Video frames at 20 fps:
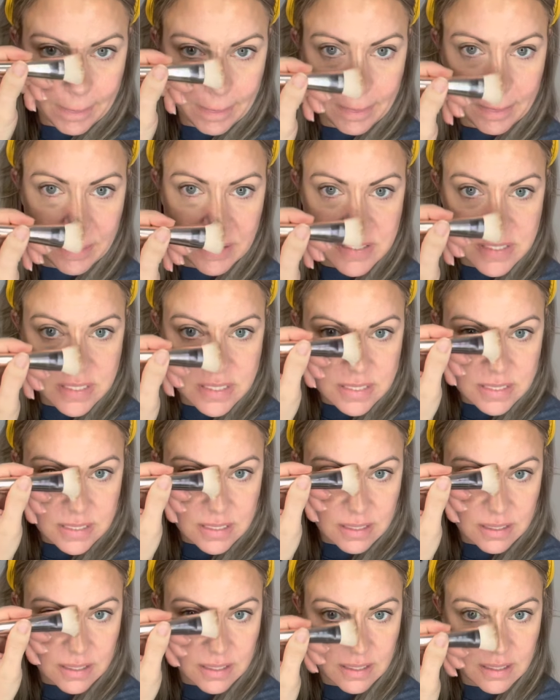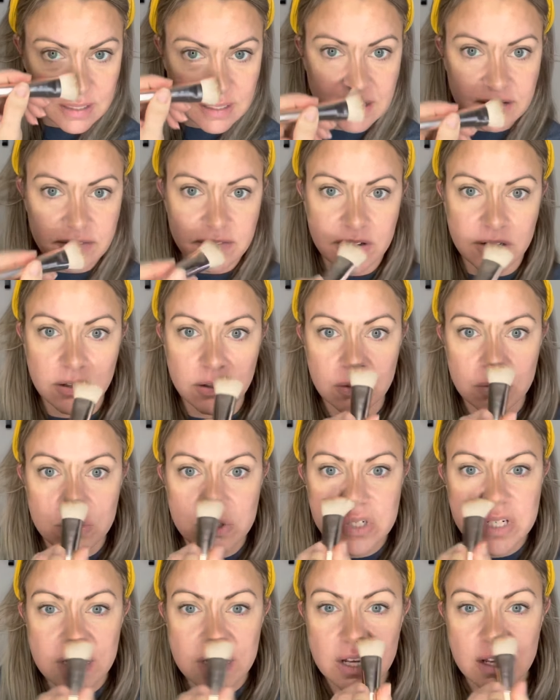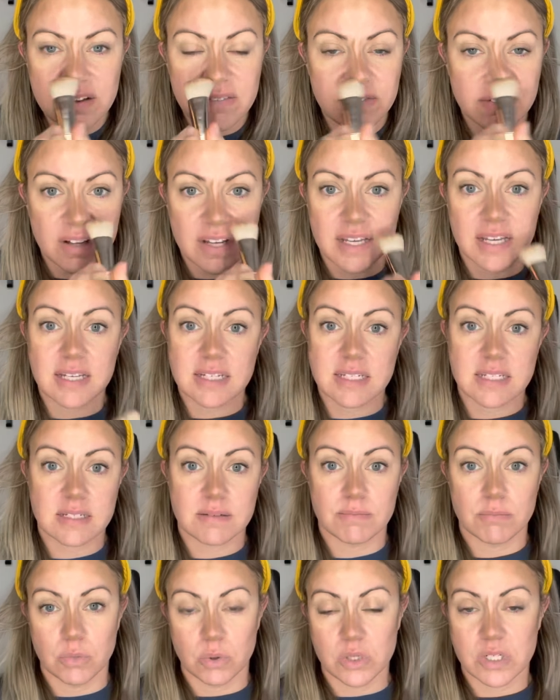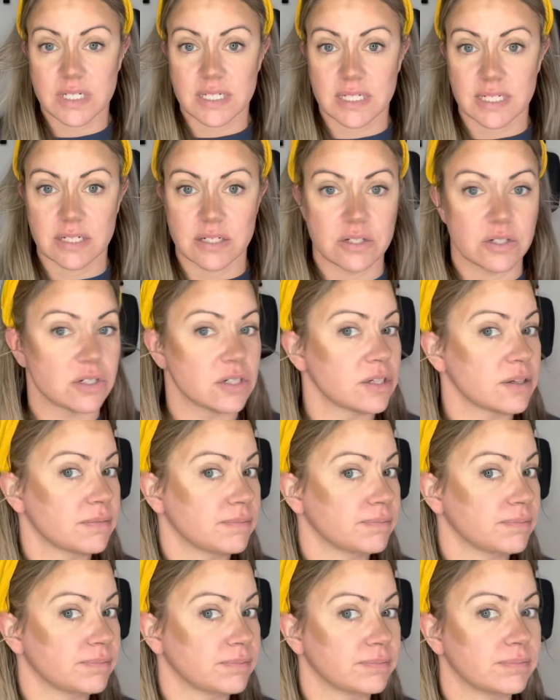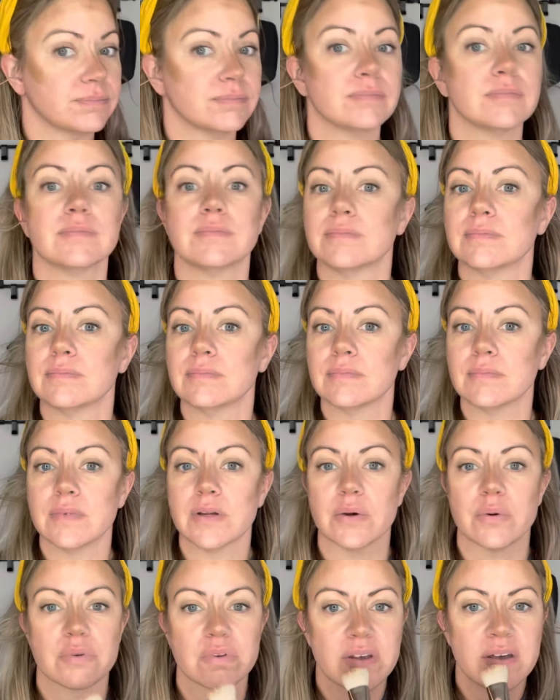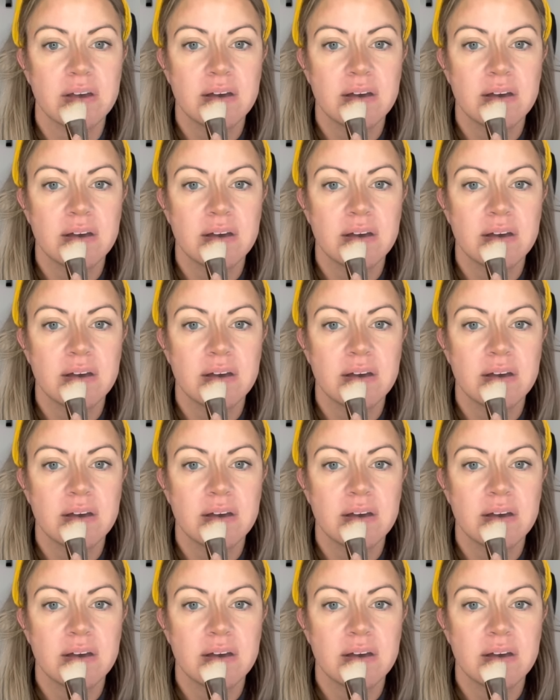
This is going to give an illusion of like a more slender nose.